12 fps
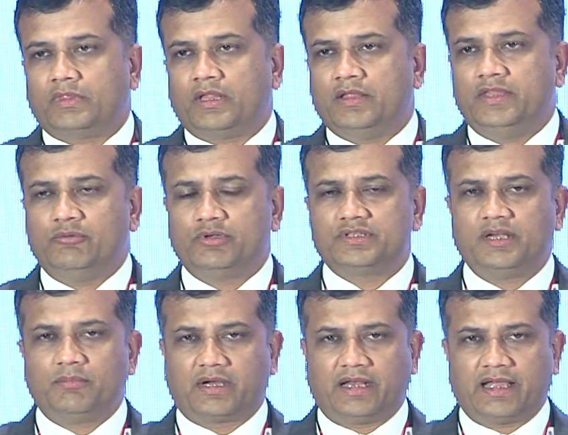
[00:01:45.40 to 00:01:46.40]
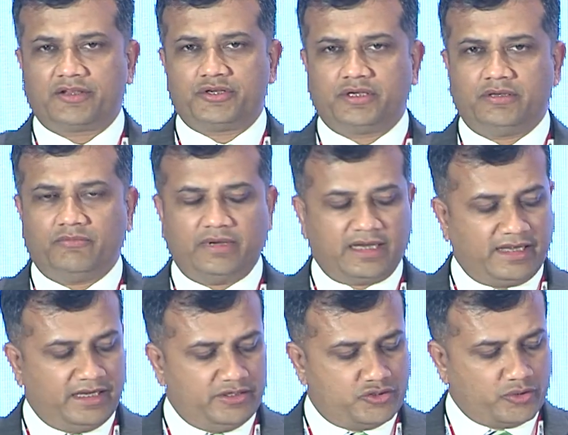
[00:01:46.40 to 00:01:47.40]
There was some connection when
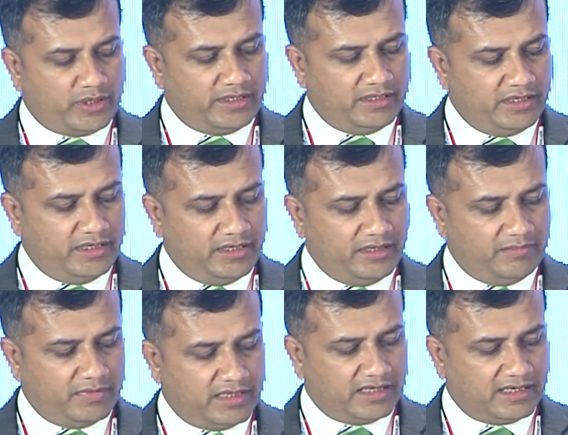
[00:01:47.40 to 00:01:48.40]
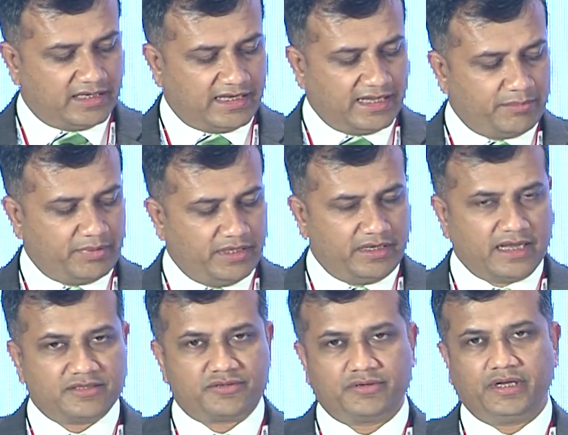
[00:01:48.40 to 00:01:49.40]
I joined the IP
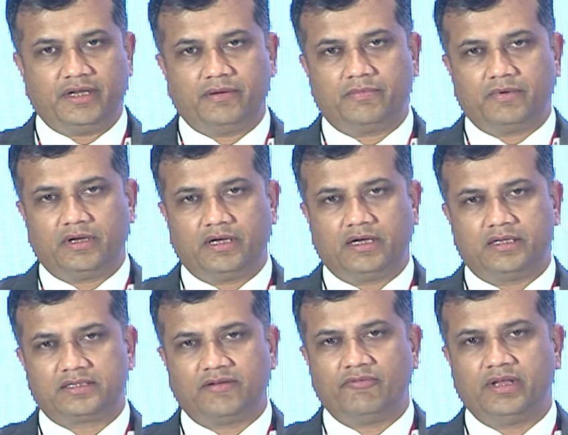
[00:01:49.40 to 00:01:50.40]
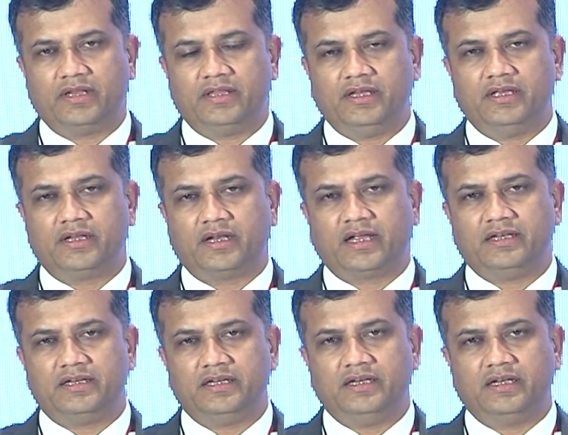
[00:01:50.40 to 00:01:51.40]
industry somewhere in the year
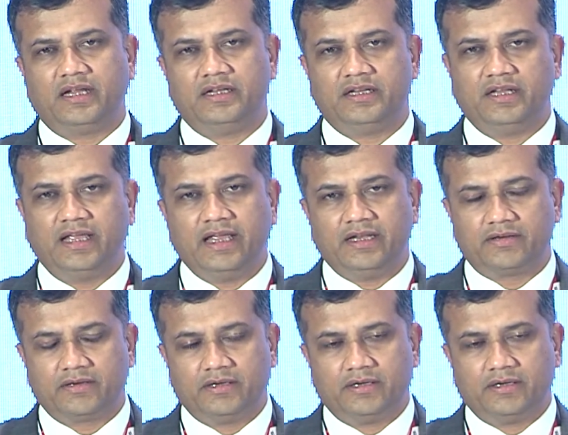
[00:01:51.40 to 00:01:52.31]
1998.